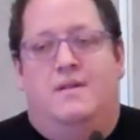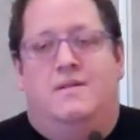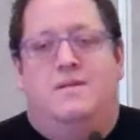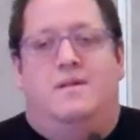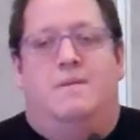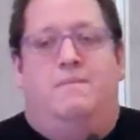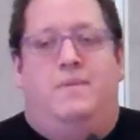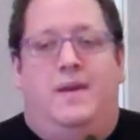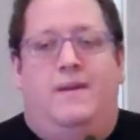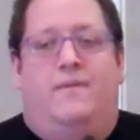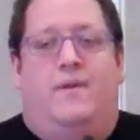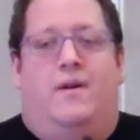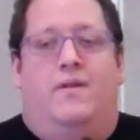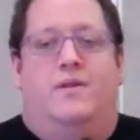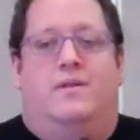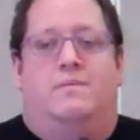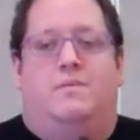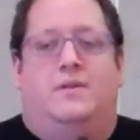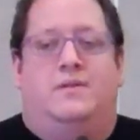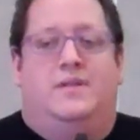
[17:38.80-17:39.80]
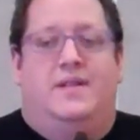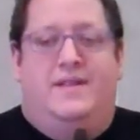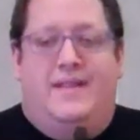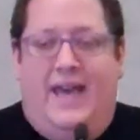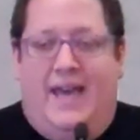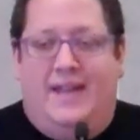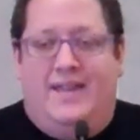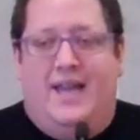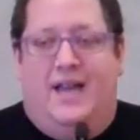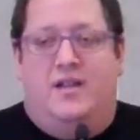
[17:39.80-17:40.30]
to be vulnerable, to
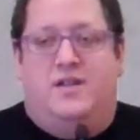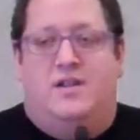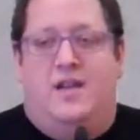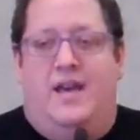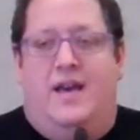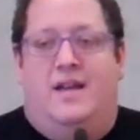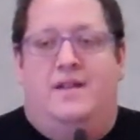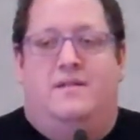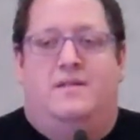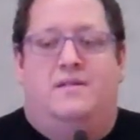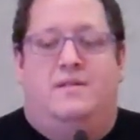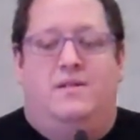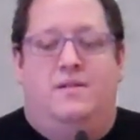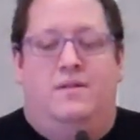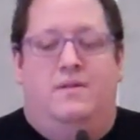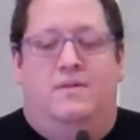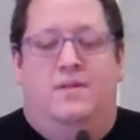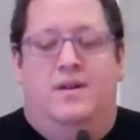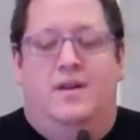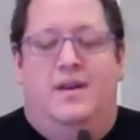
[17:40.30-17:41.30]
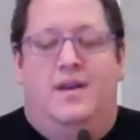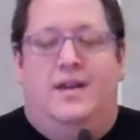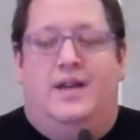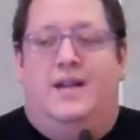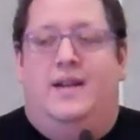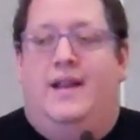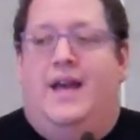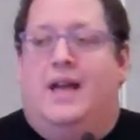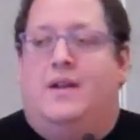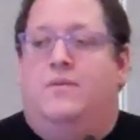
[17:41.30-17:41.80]
take that chance to
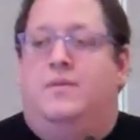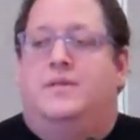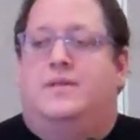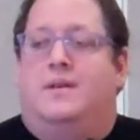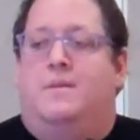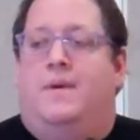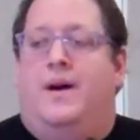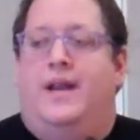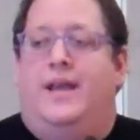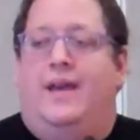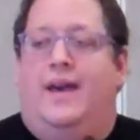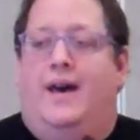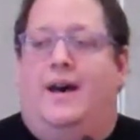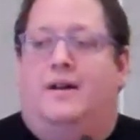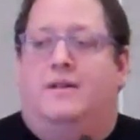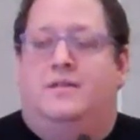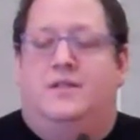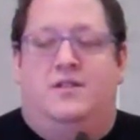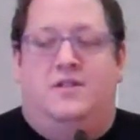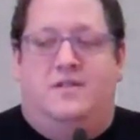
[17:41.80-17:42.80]
connect with somebody else.